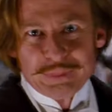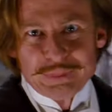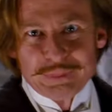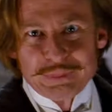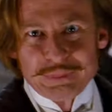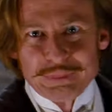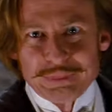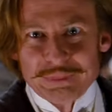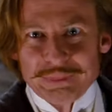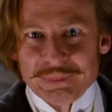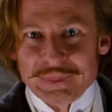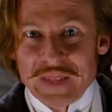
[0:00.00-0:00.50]

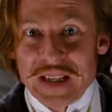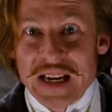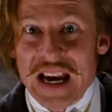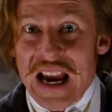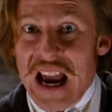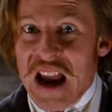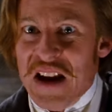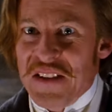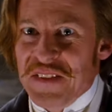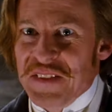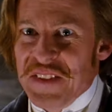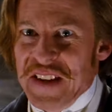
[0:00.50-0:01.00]
The
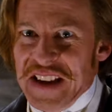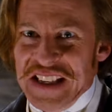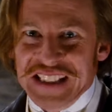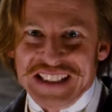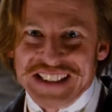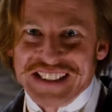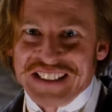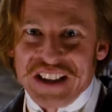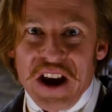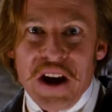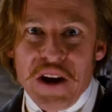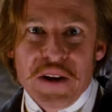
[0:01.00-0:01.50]
Duke.
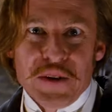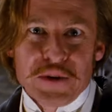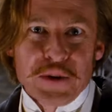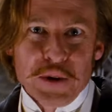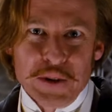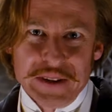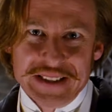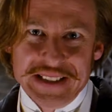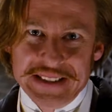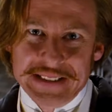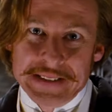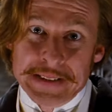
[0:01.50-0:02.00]

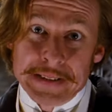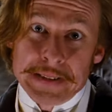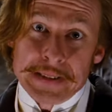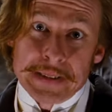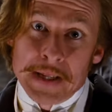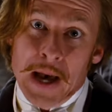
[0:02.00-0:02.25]
And, uh,